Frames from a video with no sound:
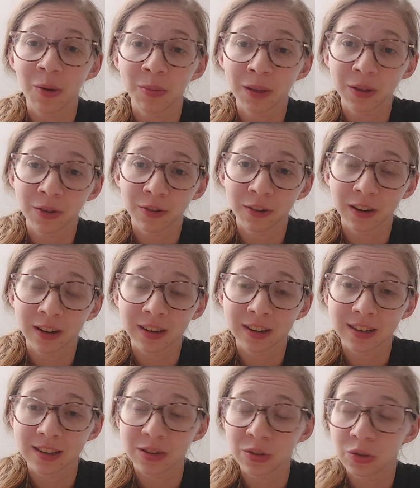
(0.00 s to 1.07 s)
hope that you find
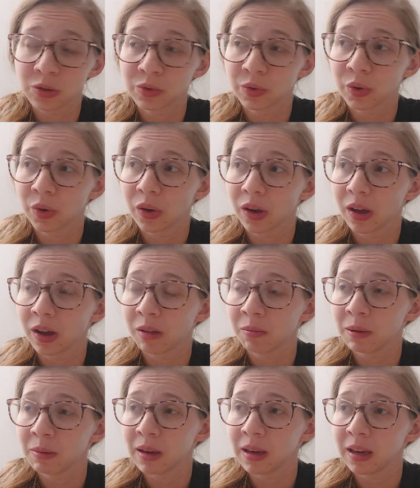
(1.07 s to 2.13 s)
these useful. I'll
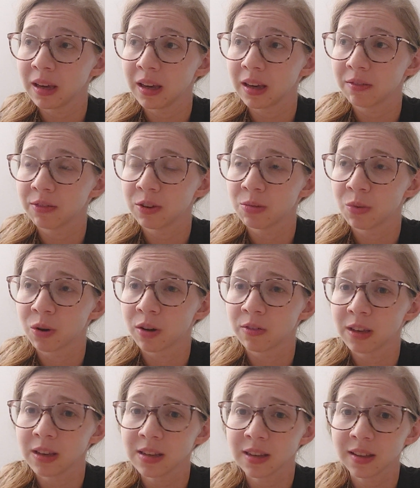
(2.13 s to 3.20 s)
be making a few more of
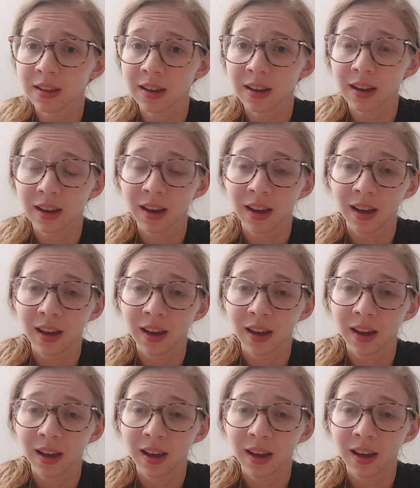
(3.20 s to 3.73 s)
these, I think.